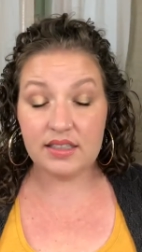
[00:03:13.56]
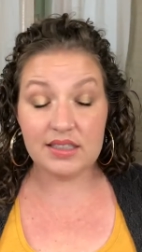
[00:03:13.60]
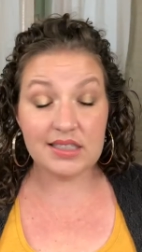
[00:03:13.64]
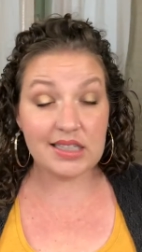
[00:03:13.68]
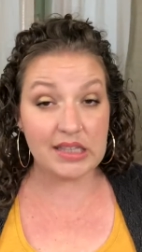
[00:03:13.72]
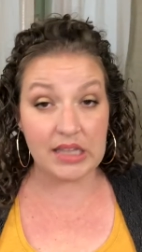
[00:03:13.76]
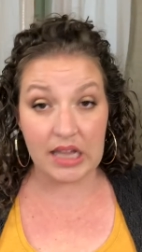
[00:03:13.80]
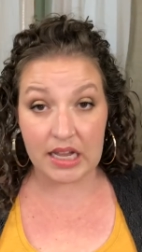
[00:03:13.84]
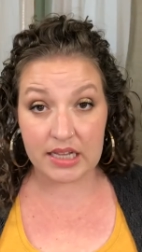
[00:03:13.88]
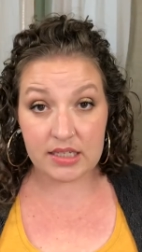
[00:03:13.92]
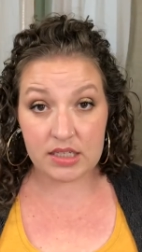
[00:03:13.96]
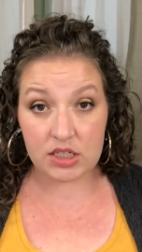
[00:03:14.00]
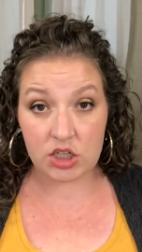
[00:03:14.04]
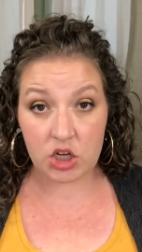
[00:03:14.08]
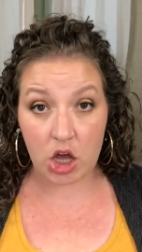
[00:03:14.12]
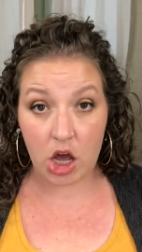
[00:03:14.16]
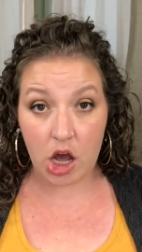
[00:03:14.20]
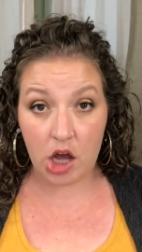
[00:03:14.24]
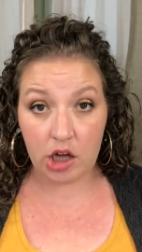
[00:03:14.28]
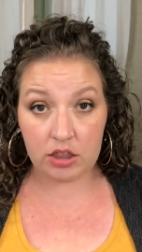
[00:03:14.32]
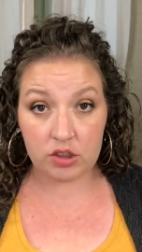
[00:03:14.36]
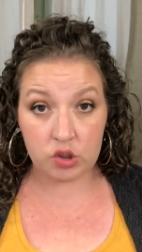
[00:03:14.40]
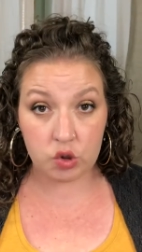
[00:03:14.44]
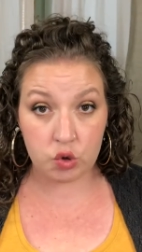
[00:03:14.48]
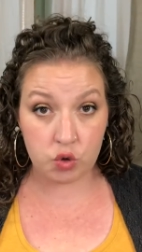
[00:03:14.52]
let's talk
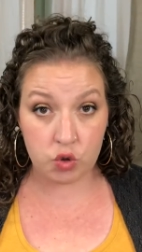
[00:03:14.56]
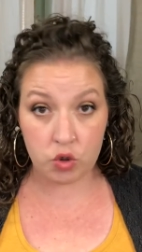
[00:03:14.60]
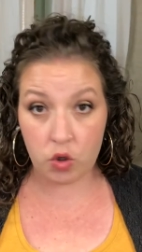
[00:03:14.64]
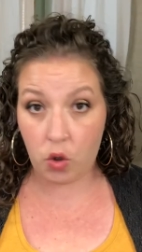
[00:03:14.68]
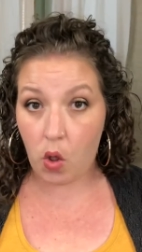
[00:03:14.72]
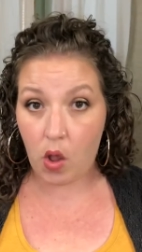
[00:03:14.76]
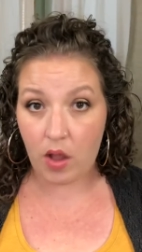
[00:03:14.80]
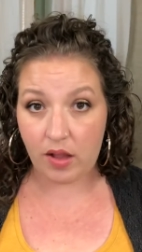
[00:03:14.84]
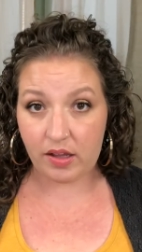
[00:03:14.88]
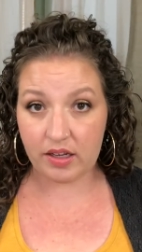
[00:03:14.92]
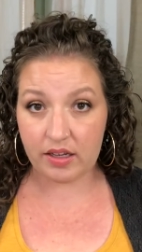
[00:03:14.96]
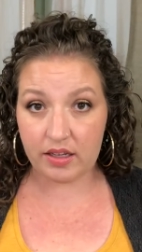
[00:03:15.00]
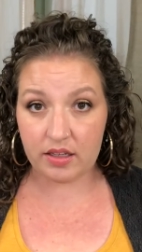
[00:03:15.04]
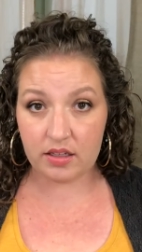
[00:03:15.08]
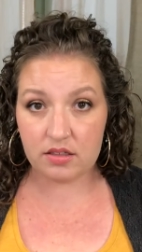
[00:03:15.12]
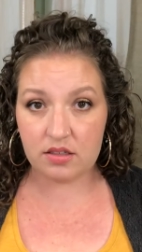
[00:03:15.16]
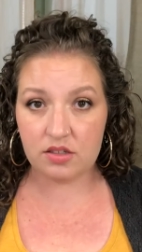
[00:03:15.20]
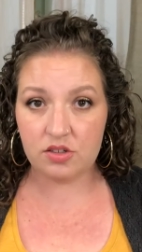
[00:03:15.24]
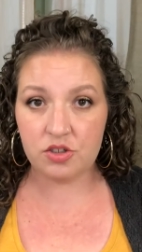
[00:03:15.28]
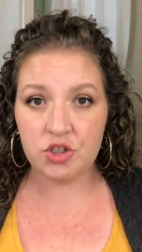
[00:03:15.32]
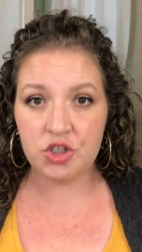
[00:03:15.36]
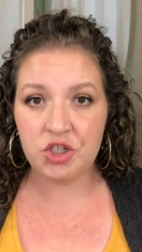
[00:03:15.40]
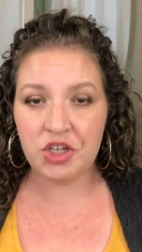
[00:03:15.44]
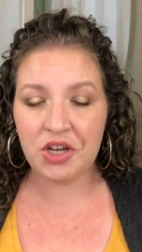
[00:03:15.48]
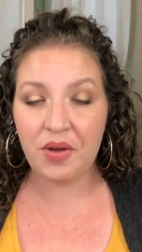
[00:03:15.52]
dollars,
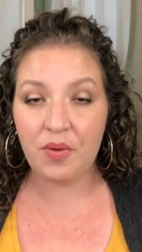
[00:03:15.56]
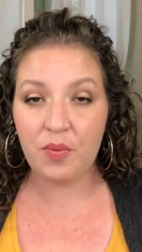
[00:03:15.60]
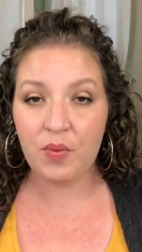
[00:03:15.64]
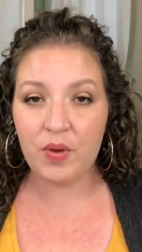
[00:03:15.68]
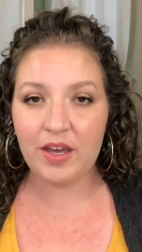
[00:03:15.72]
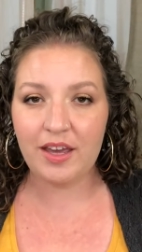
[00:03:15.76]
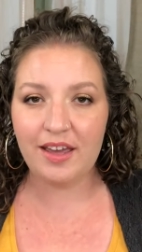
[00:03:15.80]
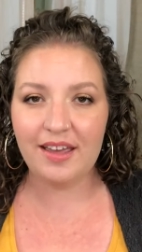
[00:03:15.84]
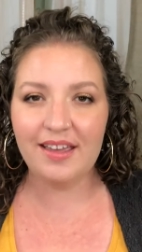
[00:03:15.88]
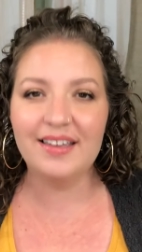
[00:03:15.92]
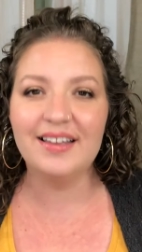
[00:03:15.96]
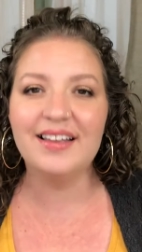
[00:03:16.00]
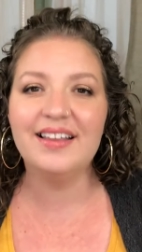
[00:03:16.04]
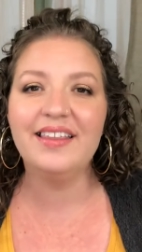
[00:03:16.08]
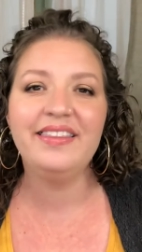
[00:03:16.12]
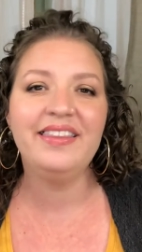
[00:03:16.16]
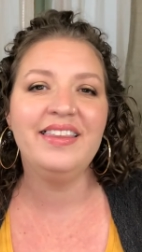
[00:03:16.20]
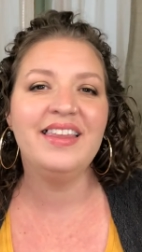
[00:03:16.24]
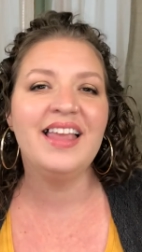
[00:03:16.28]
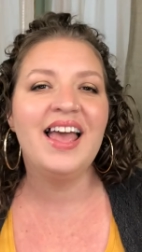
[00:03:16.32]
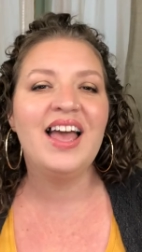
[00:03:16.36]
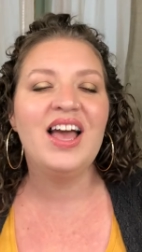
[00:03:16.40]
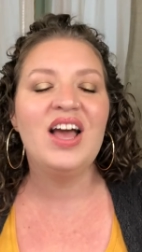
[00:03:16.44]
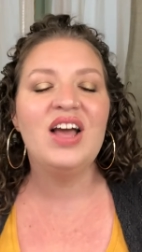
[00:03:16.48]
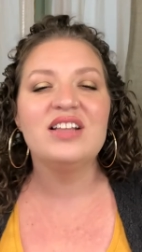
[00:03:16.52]
shall we?
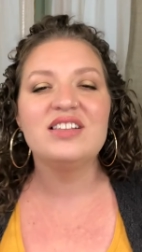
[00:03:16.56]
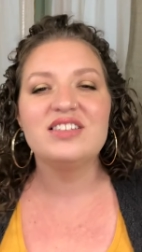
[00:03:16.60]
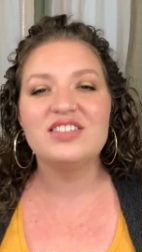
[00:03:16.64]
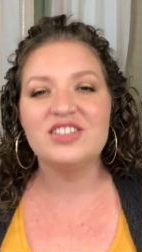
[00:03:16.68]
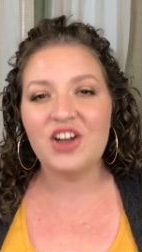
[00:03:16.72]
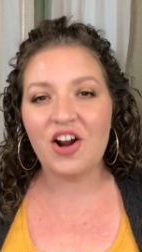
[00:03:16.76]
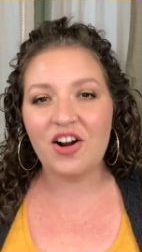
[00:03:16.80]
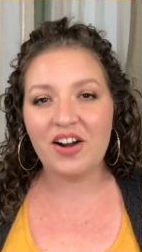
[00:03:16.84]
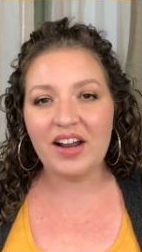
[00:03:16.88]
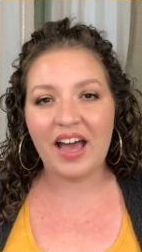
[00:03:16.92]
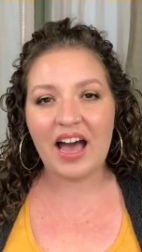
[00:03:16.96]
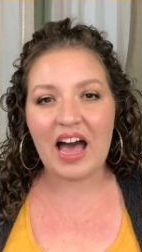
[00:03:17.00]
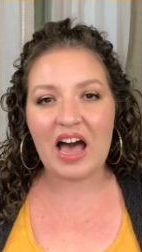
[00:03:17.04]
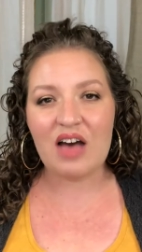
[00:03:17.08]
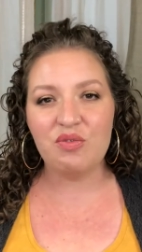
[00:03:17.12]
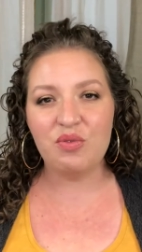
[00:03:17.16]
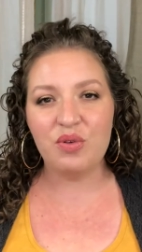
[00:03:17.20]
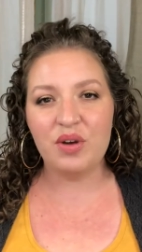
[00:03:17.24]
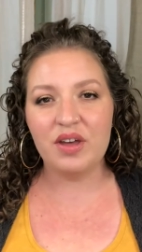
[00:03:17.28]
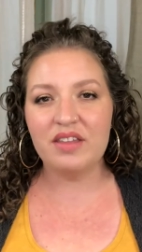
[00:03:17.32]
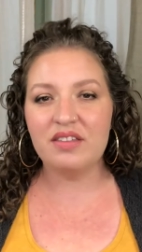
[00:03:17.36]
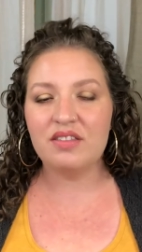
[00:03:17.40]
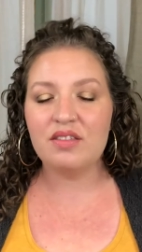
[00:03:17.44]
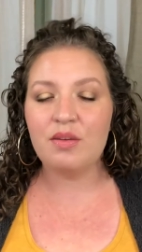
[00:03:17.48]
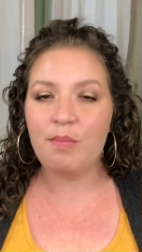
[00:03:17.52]
Starting off
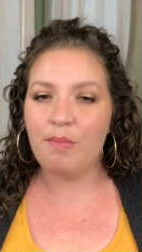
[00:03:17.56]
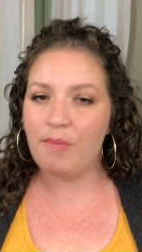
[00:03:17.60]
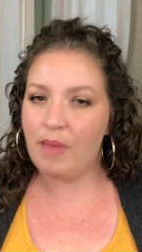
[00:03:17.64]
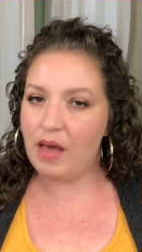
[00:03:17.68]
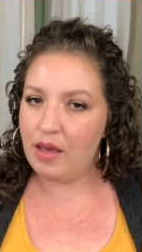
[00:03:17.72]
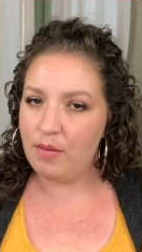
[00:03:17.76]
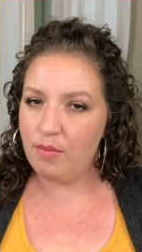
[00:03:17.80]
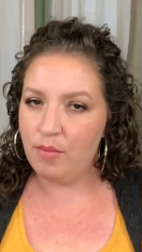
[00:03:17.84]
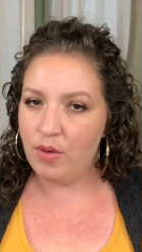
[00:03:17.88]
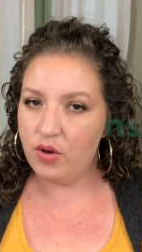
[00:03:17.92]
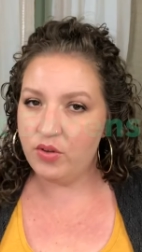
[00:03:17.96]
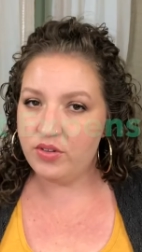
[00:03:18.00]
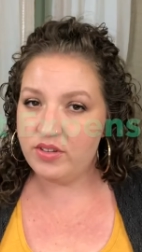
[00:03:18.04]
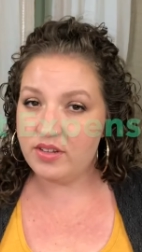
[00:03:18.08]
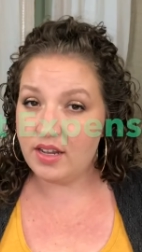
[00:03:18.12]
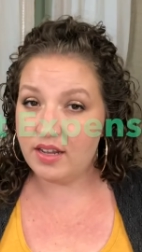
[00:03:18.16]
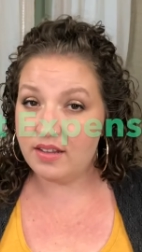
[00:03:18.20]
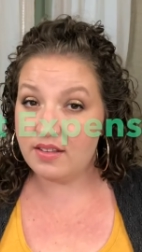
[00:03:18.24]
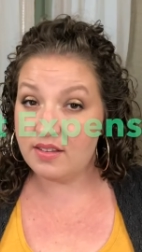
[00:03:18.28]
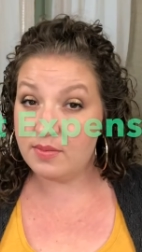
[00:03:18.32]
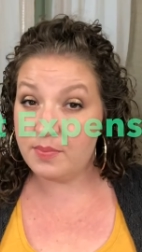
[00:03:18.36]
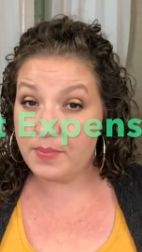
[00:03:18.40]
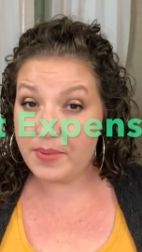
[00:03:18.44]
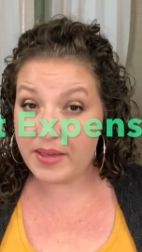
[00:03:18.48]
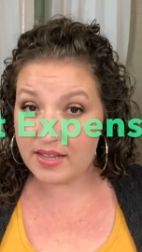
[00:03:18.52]
with my most
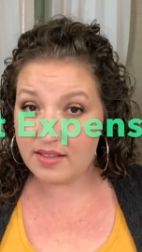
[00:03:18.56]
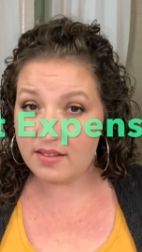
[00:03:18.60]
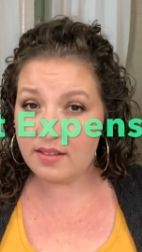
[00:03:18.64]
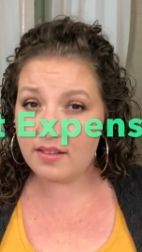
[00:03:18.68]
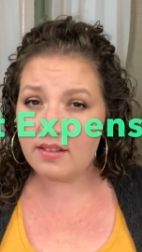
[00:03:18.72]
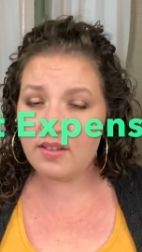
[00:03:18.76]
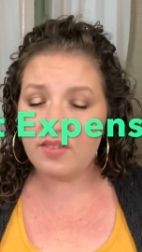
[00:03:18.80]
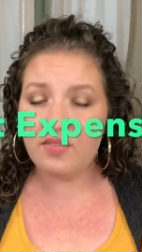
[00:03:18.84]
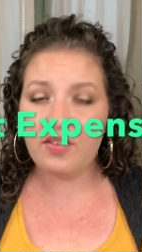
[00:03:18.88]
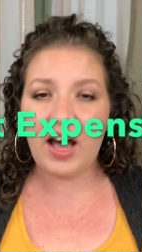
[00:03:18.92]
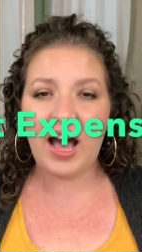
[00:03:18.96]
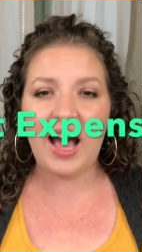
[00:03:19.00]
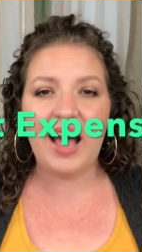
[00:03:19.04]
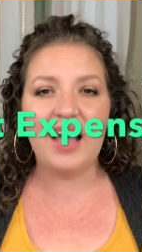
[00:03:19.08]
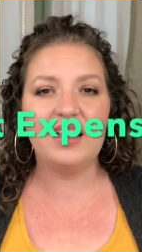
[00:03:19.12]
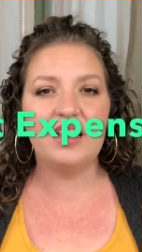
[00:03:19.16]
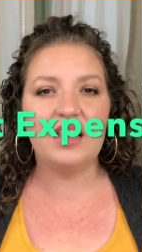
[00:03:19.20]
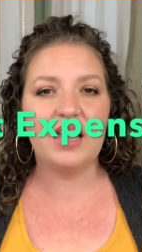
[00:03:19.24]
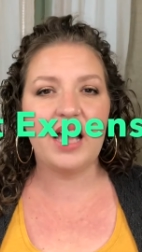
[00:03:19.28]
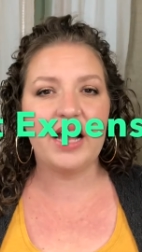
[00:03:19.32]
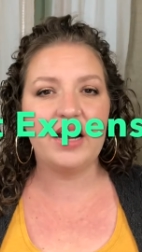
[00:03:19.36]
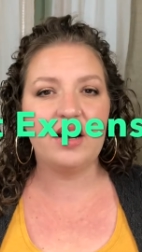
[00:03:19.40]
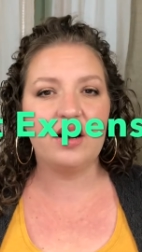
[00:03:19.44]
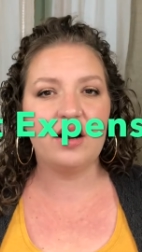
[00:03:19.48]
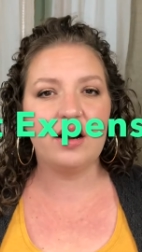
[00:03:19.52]
expensive
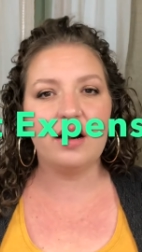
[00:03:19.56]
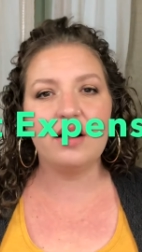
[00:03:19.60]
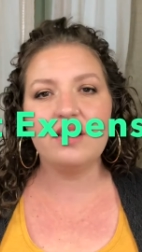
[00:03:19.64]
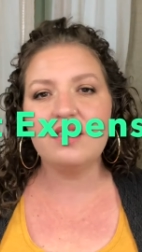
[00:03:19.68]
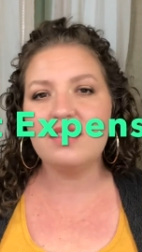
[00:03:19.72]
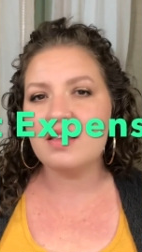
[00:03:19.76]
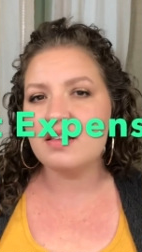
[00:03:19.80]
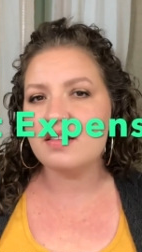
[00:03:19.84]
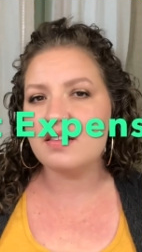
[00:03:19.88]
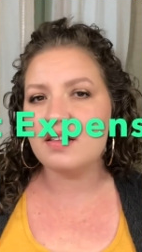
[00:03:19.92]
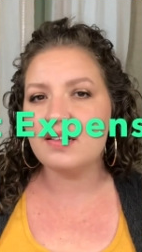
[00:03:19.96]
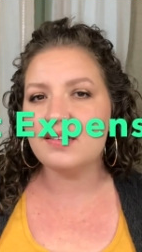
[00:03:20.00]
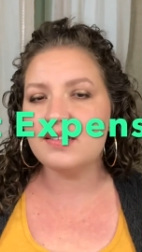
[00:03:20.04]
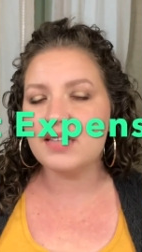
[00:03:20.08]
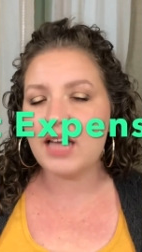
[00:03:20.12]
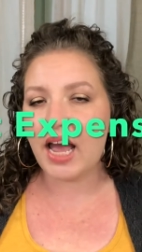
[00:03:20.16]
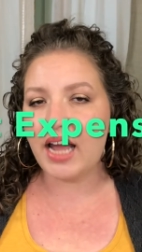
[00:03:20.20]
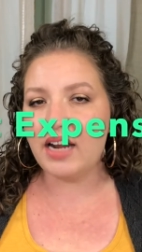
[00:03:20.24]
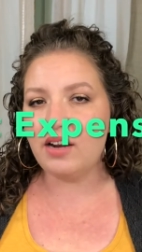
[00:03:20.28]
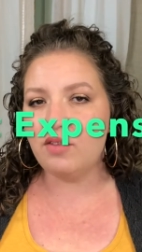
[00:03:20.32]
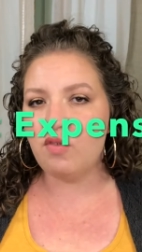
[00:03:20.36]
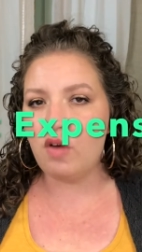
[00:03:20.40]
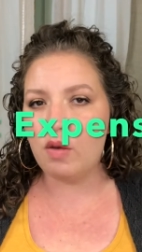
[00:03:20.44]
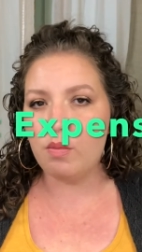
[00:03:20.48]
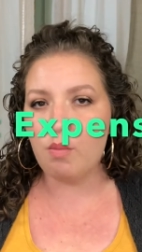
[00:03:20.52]
highlighter. This is
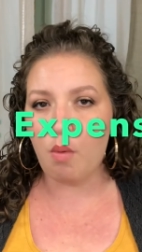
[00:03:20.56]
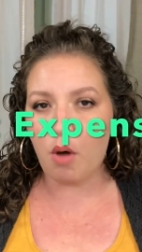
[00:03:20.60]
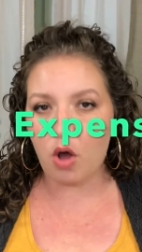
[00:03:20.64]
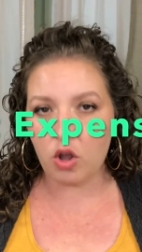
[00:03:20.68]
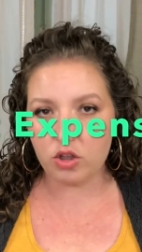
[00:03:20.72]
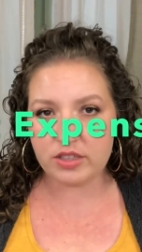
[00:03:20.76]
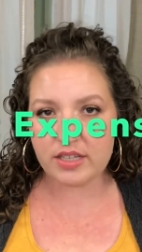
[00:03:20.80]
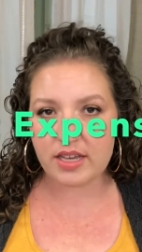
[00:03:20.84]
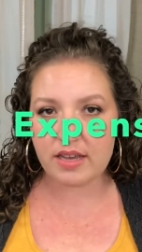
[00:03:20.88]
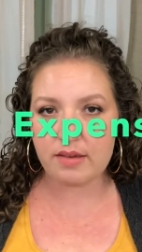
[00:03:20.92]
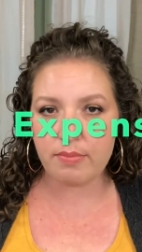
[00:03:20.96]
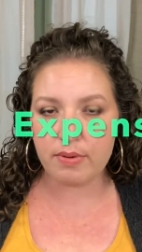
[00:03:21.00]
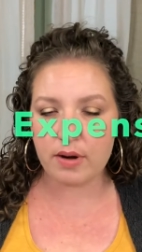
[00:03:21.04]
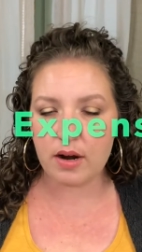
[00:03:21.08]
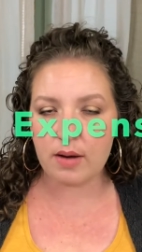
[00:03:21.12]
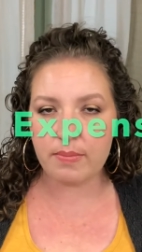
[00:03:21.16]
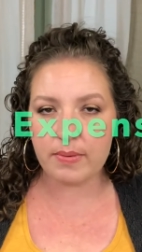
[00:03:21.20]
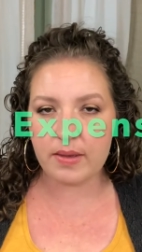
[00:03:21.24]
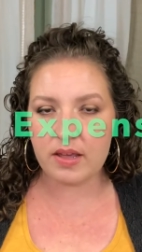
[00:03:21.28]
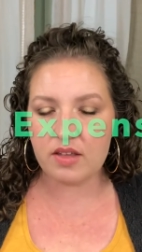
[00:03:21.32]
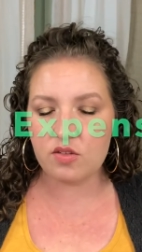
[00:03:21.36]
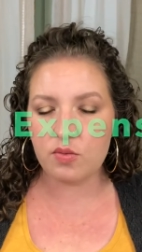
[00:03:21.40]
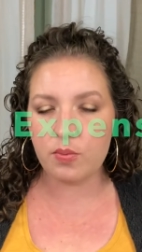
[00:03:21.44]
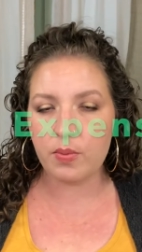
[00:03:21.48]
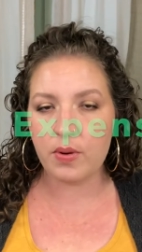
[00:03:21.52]
kind of a
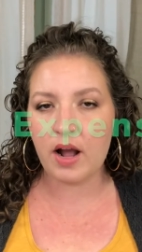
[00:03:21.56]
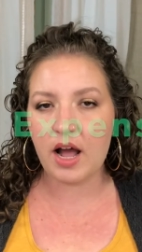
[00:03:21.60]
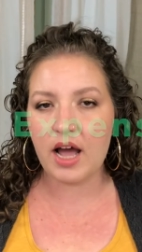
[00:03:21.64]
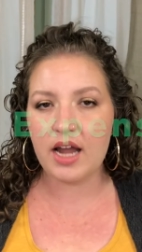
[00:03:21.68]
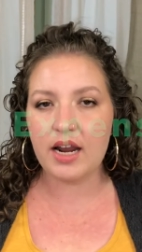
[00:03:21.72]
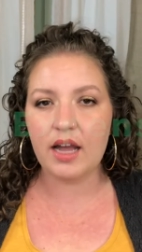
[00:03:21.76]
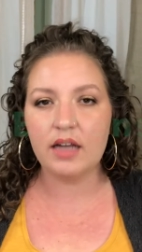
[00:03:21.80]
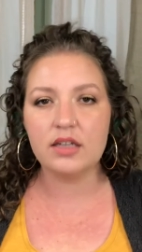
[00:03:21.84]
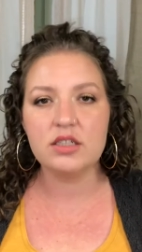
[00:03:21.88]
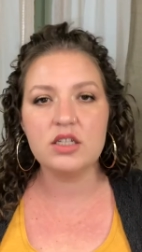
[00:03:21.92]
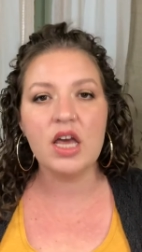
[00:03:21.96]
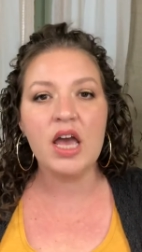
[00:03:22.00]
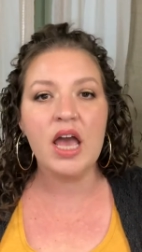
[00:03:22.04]
multi-purpose product,